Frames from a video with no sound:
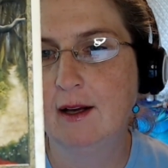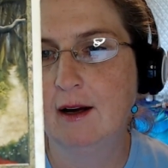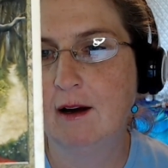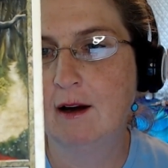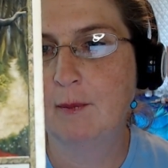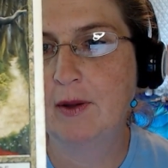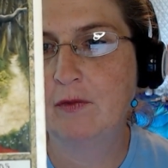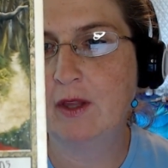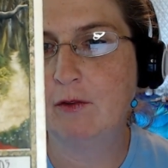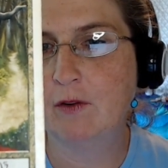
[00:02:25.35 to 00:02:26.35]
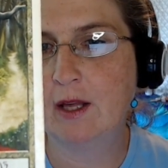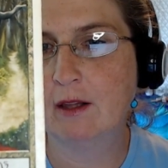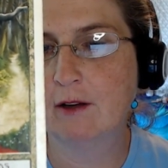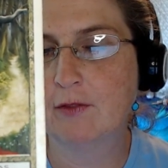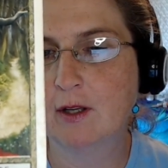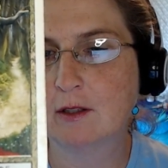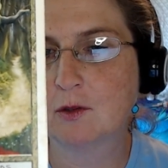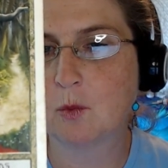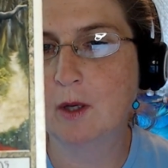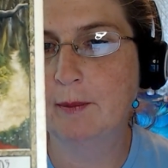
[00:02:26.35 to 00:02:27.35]
um, if they follow, if there's
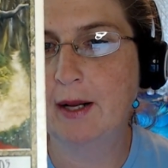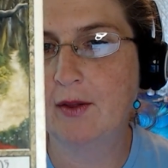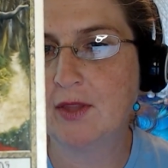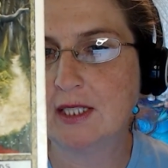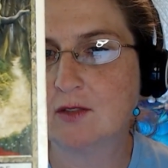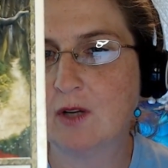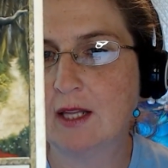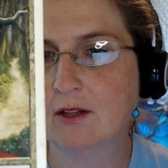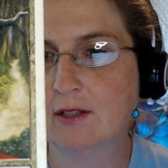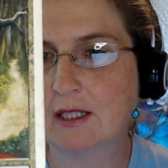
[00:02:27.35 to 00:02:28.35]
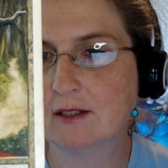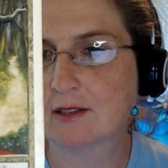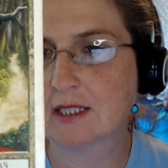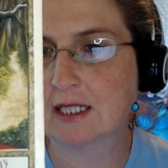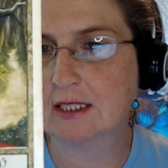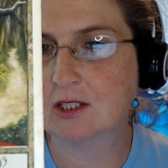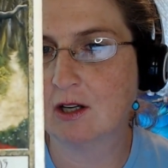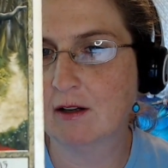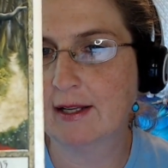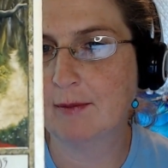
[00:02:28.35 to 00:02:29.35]
one path that's followed, it looks kind of
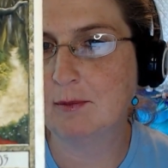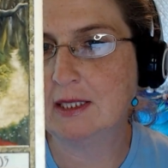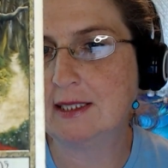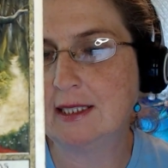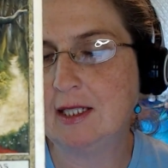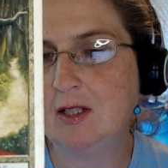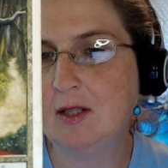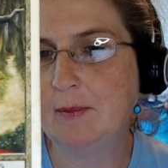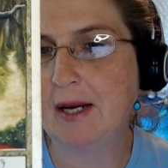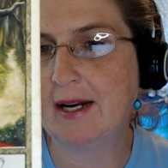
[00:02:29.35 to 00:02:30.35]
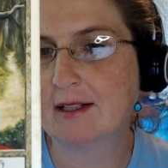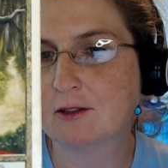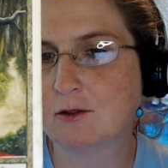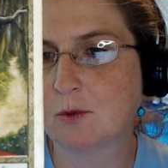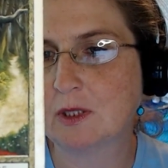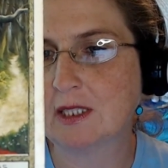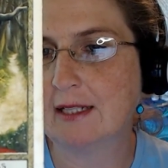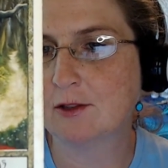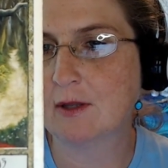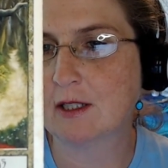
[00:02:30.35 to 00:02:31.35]
dark and misty back towards
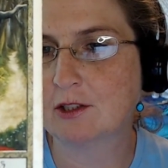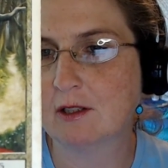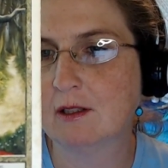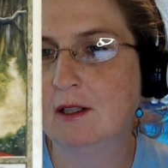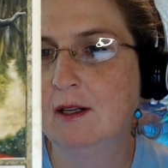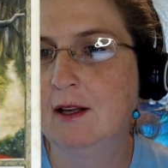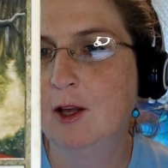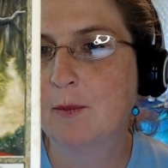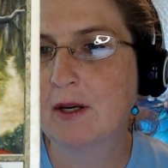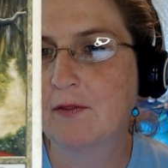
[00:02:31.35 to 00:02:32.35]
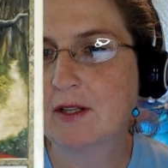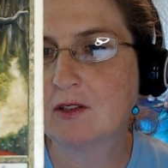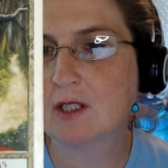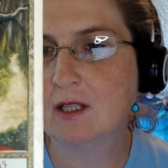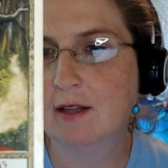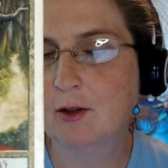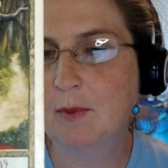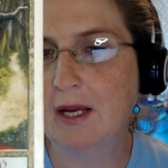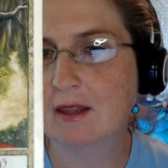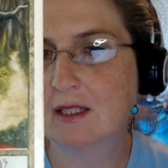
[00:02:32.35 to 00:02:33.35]
that direction. But if there's another
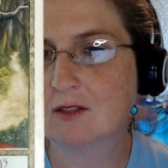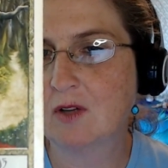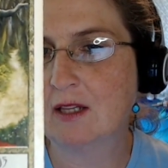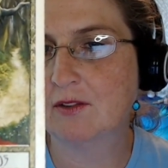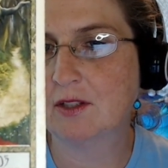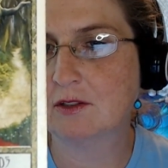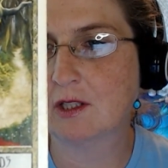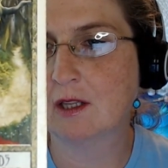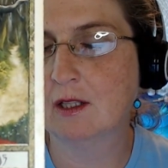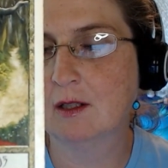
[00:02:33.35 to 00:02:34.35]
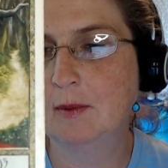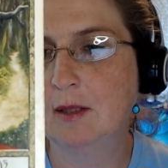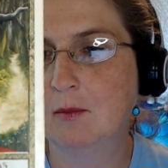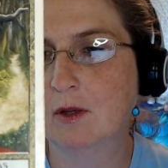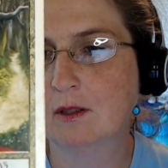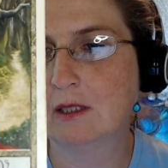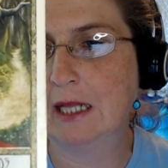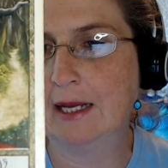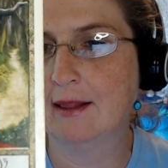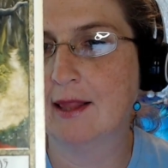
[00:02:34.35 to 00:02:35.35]
path that's followed, there's a little bit more
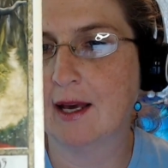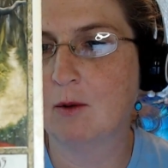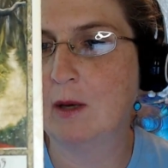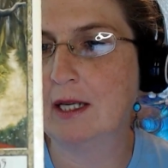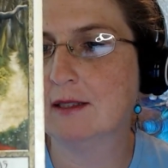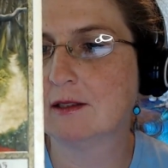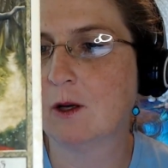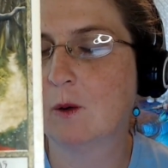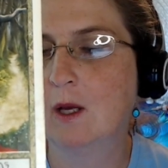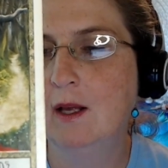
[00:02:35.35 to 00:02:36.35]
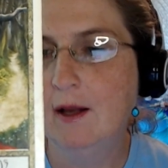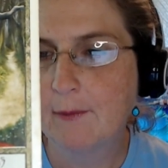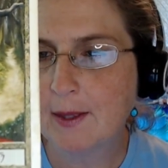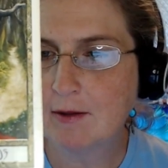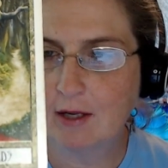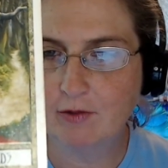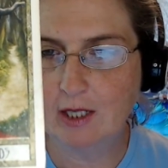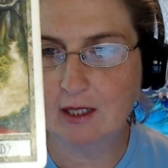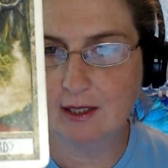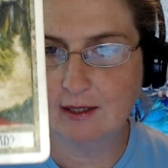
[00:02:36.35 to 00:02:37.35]
light that way. So there
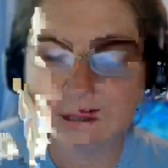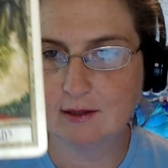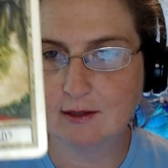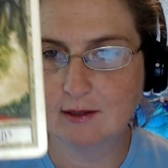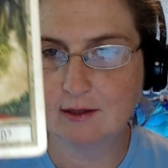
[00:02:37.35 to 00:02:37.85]
definitely is a right.